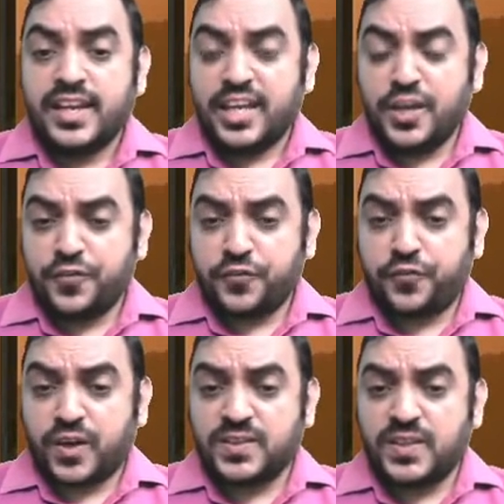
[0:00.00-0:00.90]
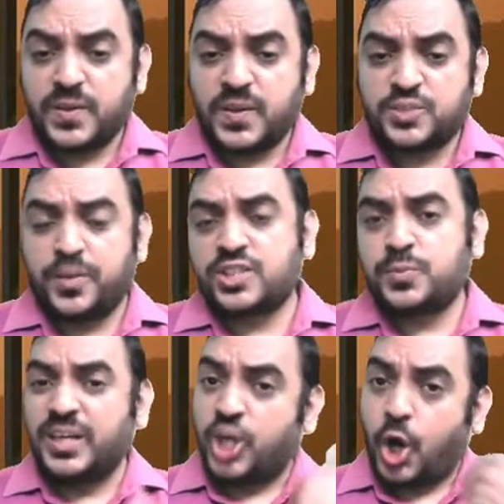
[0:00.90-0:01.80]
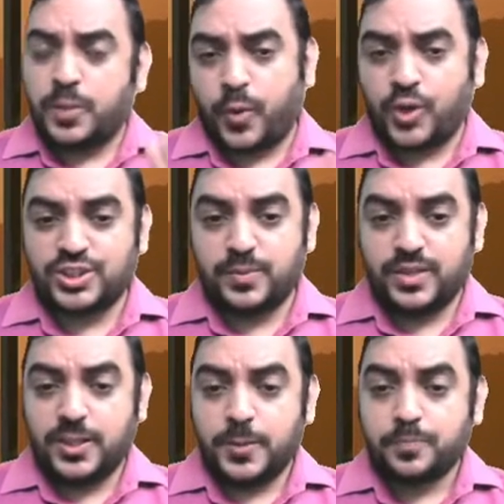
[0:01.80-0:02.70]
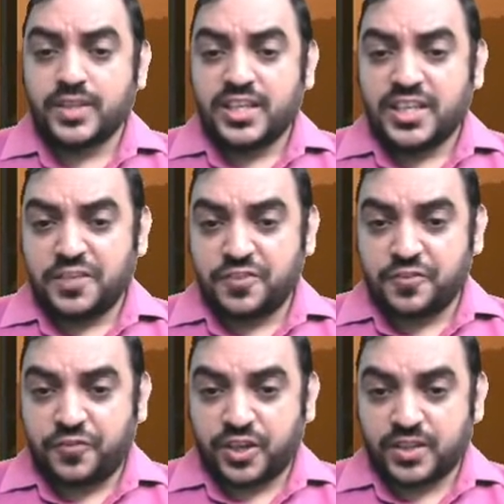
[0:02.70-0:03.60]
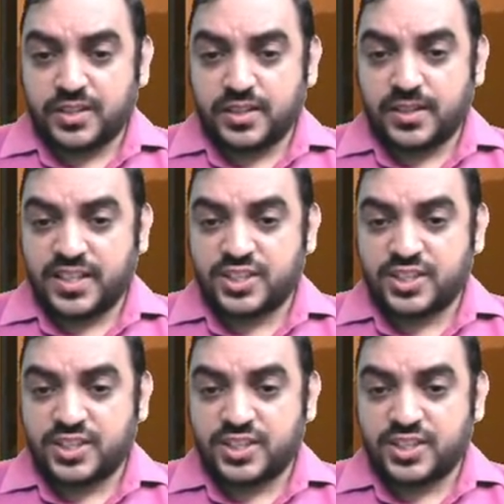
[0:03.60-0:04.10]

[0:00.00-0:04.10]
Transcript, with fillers: If further disbursement not possible, if further